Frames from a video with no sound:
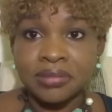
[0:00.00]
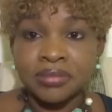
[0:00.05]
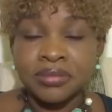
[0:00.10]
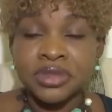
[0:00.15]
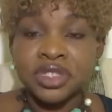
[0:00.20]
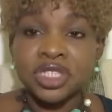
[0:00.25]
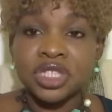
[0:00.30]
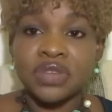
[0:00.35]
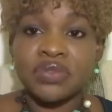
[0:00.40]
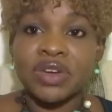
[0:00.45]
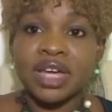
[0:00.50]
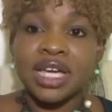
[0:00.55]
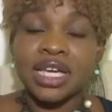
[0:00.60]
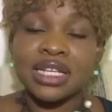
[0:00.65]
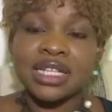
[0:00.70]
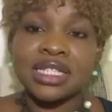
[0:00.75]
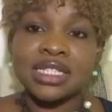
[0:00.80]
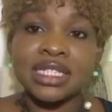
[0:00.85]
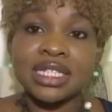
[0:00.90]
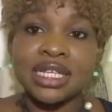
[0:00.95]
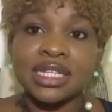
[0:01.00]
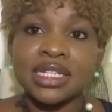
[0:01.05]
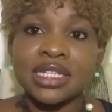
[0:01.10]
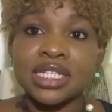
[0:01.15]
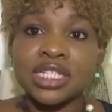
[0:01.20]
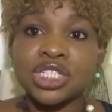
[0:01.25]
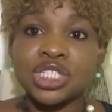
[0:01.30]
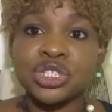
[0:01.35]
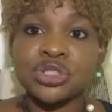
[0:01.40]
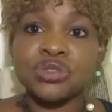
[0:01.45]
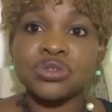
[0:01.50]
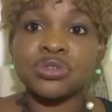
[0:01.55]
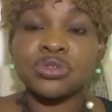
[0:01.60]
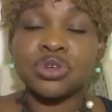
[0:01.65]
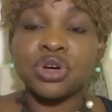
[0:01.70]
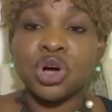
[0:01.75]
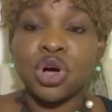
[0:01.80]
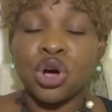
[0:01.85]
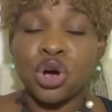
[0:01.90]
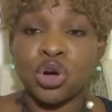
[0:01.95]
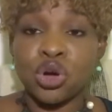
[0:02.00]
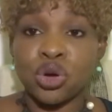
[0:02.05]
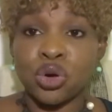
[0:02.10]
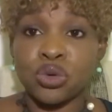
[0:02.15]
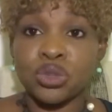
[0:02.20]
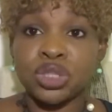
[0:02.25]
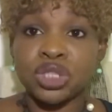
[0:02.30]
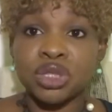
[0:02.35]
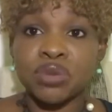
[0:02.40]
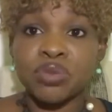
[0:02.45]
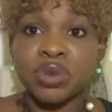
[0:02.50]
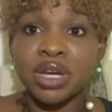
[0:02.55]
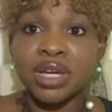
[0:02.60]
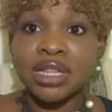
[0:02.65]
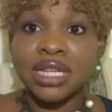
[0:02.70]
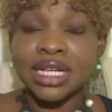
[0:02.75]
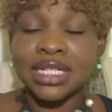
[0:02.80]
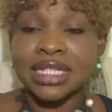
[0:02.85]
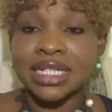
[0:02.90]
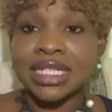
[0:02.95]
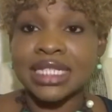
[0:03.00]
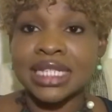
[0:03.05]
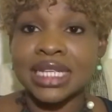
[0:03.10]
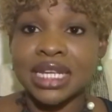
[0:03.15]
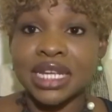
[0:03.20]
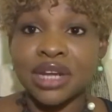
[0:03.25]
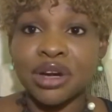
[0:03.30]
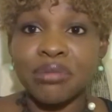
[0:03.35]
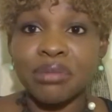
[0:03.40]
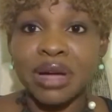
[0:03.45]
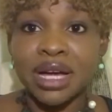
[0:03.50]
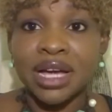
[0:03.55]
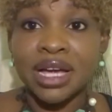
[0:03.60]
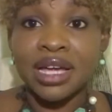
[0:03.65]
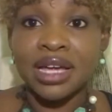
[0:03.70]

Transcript: So if I had intended to go somewhere that is nearby,